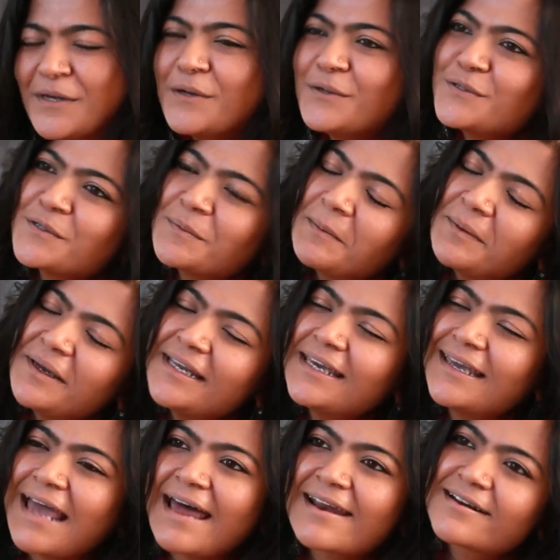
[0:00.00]
Do you remember any
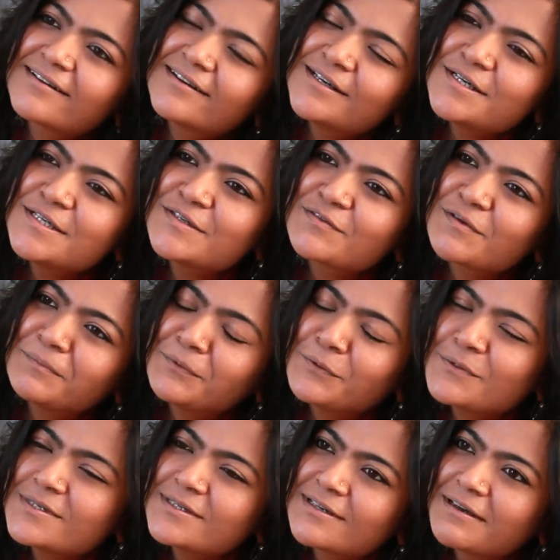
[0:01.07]
characters from
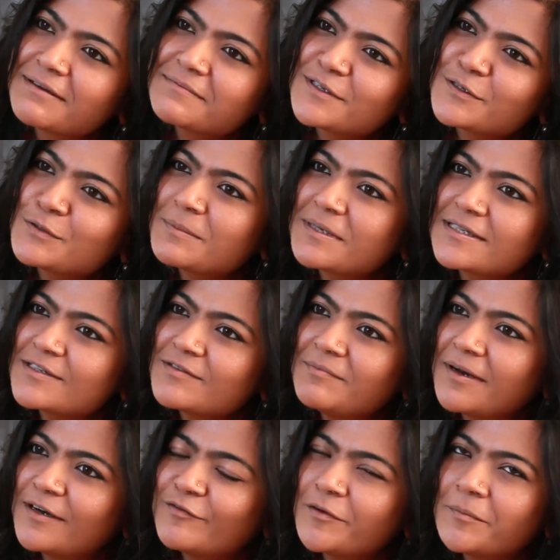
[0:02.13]
those times that you must have
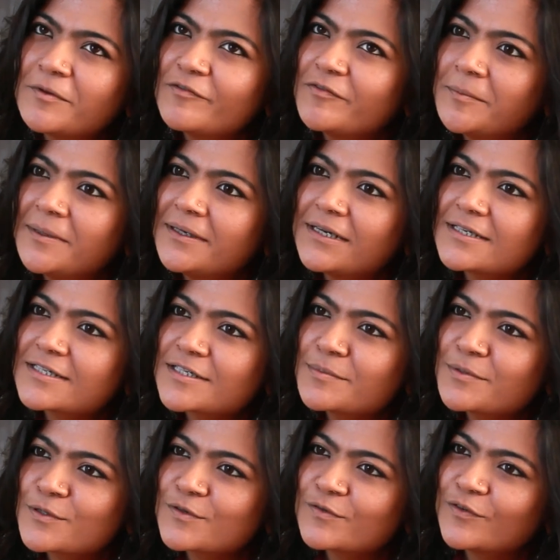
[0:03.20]
met from the film industry
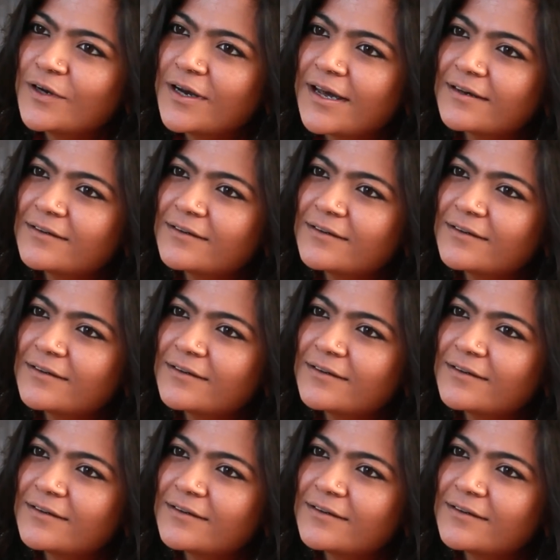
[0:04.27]
because of your dad?